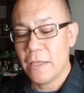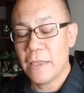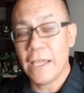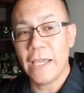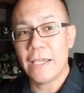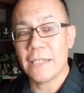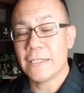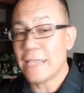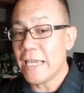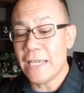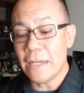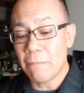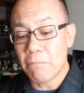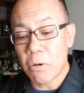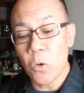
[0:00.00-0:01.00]
like
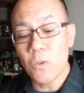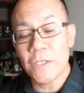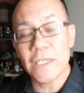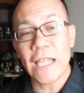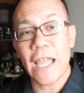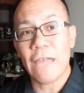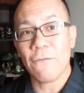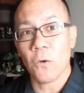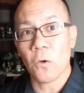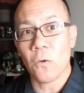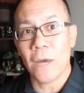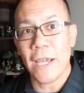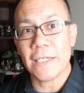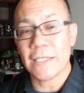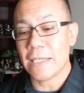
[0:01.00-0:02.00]
taking a bold stand for
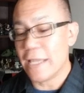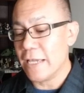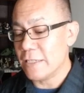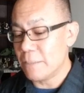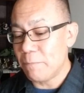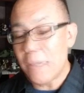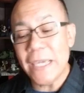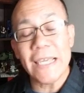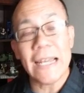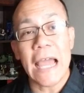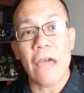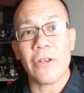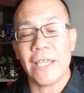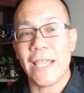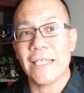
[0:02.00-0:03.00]
Christ, like speaking
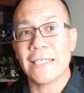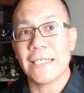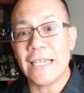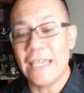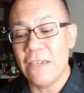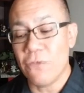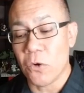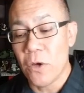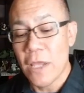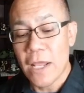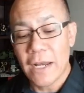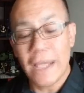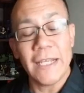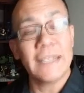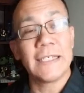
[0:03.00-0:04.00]
out against evil,
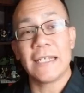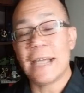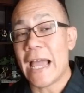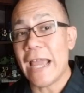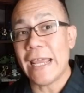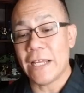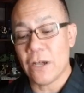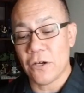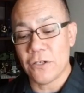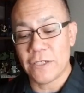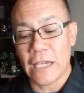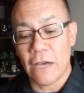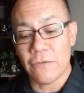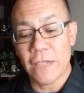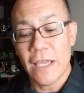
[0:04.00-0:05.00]
like denying
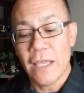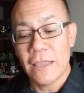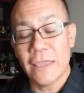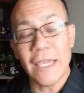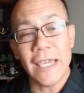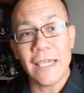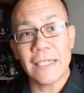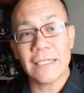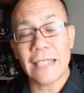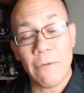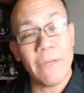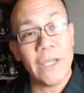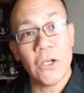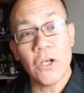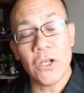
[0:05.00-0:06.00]
ourselves things that
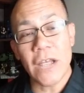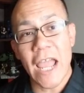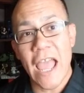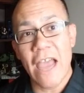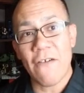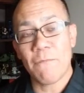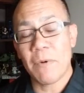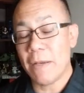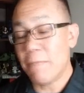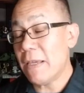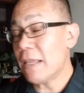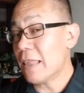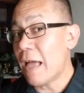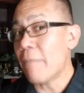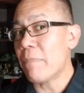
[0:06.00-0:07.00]
we could have, but it'd
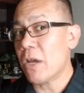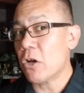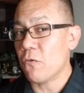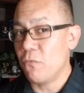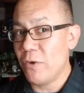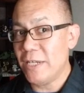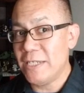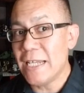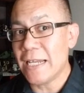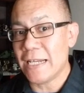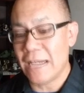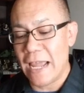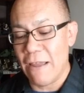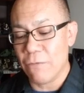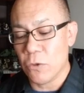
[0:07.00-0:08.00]
be a lot better if we
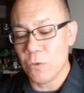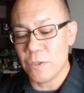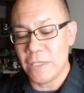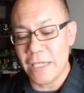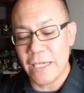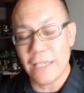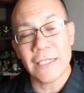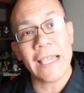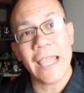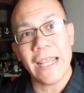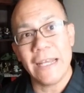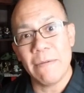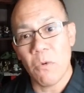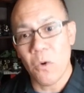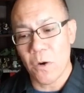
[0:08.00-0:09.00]
didn't have those things
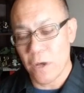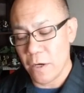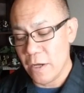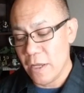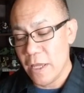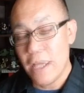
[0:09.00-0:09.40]
anymore.